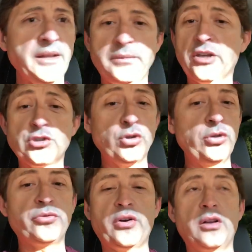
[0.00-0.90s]
make sure
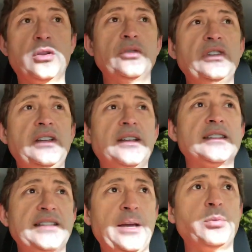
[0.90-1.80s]
you follow the
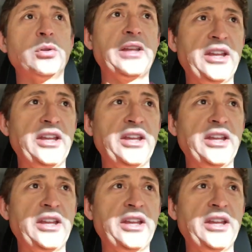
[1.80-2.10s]
sample